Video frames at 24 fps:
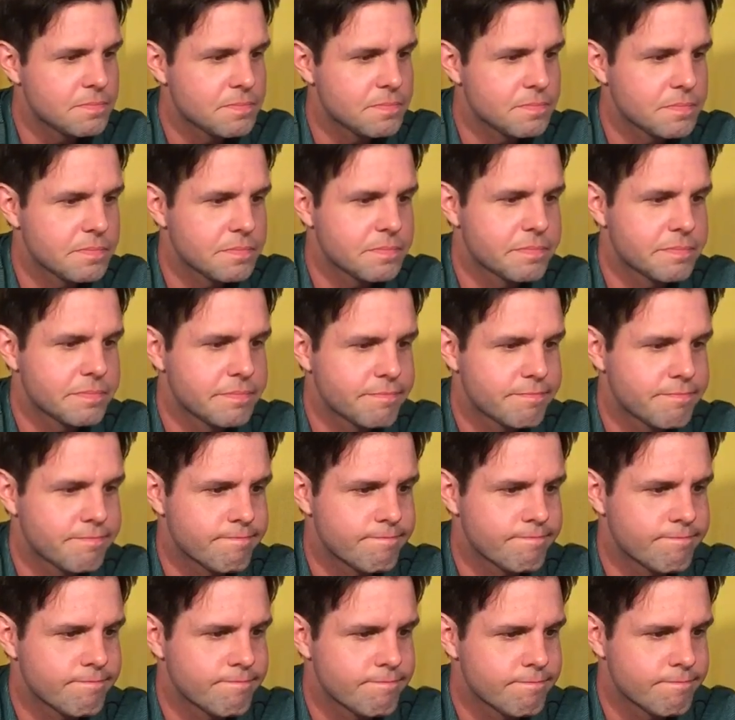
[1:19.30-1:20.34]

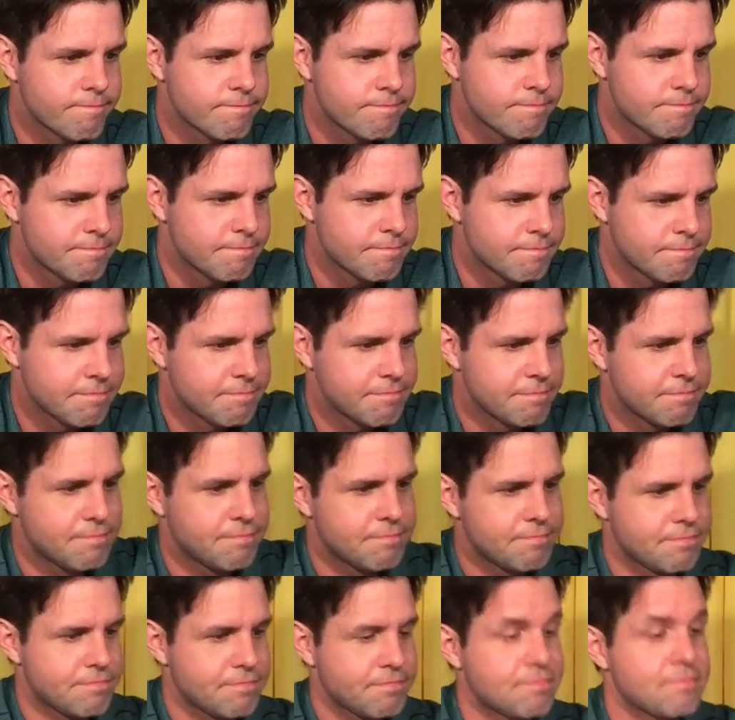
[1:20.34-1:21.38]

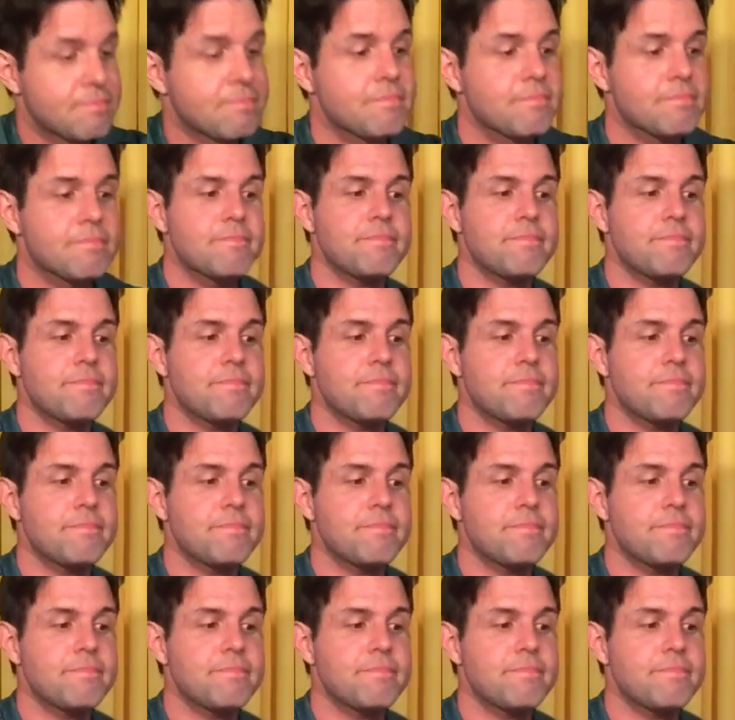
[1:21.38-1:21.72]
(silence)